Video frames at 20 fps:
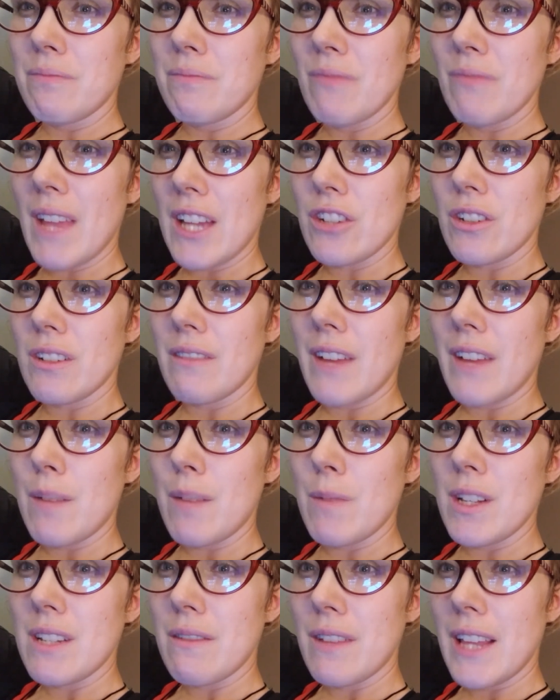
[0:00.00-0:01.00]
natural
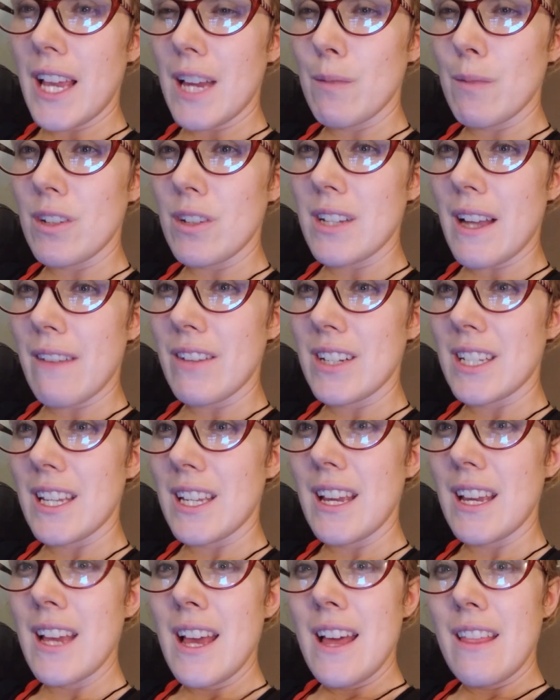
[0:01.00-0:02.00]
environments for the animals
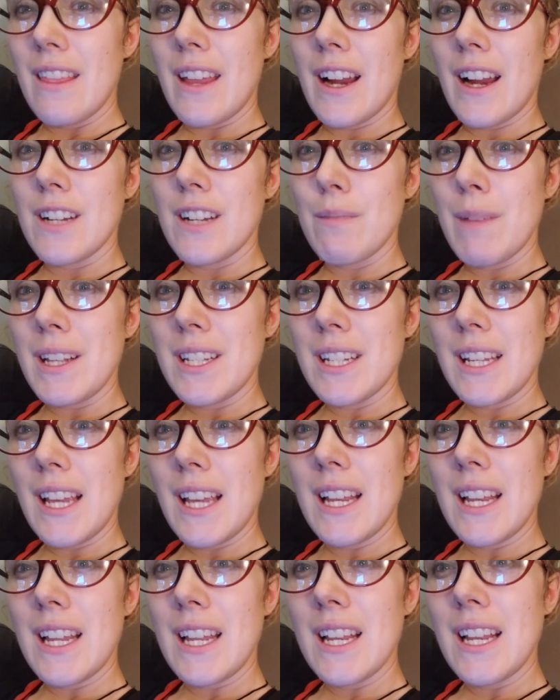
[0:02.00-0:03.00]
obviously they are
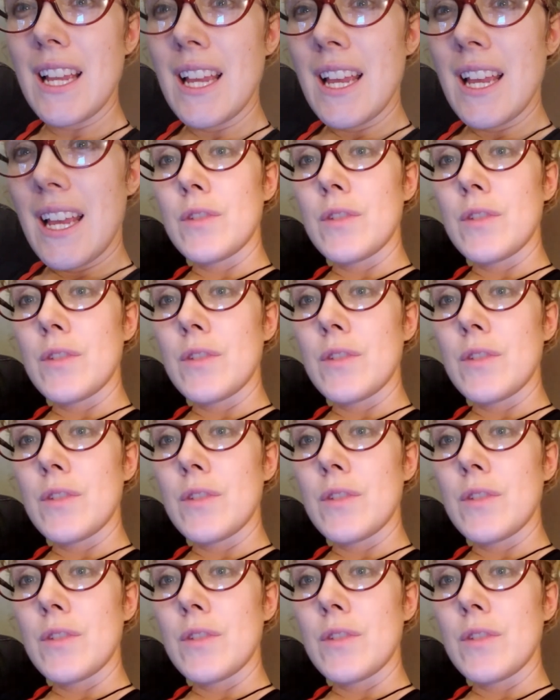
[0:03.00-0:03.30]
domesticated